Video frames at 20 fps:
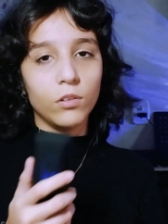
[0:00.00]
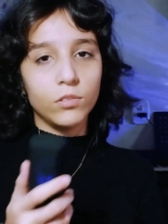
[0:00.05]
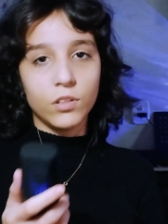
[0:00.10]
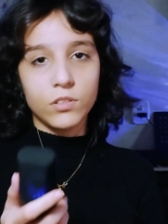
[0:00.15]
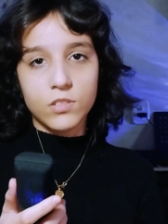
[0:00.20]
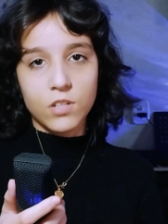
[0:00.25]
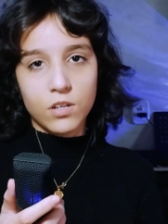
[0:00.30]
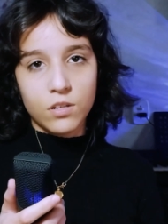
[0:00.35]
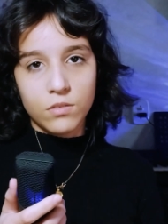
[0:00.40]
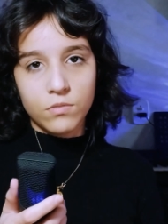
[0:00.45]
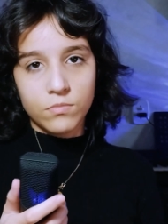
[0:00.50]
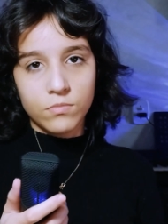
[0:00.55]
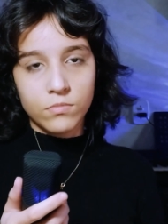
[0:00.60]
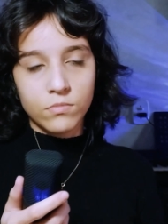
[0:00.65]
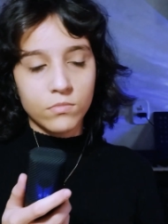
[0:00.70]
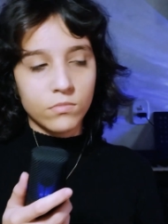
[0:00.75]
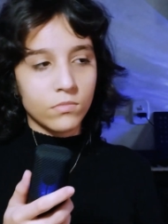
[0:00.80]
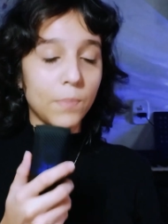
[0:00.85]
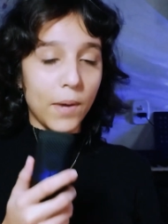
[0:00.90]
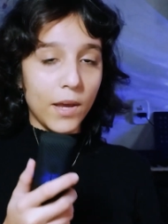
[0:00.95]
all the time,
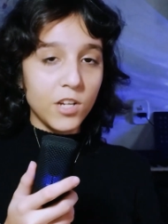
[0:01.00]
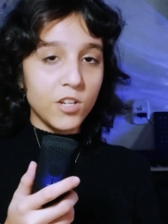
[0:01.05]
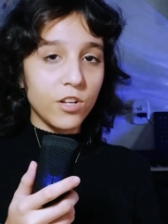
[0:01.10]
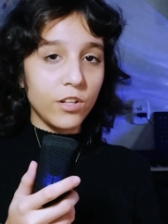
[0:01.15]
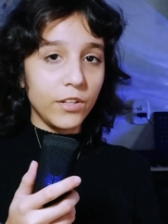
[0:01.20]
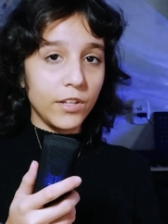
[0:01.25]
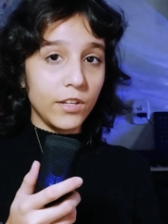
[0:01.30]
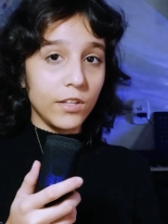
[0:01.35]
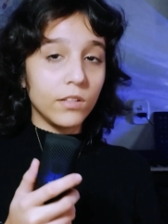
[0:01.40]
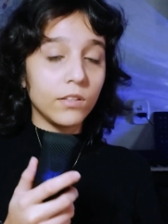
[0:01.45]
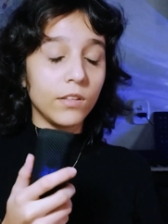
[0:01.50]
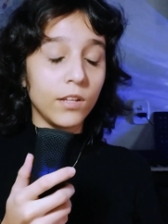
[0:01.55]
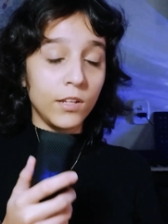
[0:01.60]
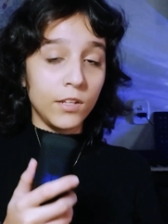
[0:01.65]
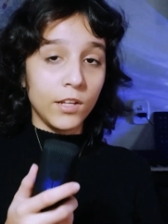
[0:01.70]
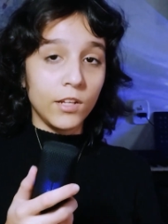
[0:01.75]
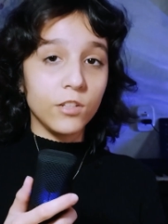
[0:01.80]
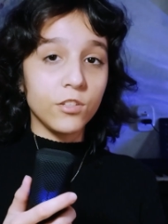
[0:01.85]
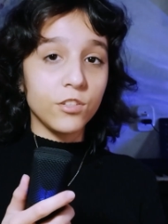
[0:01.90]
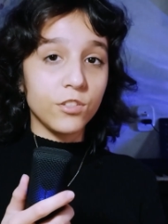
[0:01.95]
especially
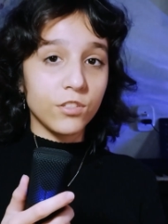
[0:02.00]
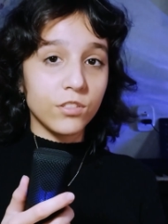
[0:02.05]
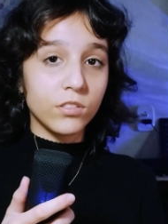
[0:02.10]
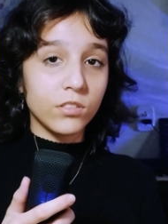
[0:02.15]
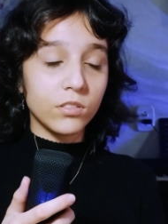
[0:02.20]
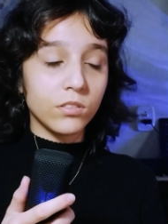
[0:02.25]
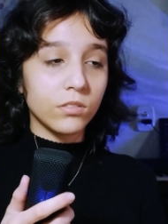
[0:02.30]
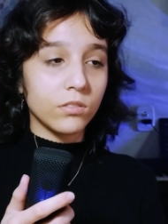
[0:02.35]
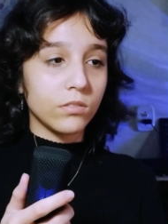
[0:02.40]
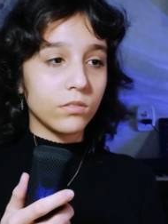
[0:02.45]
teenagers.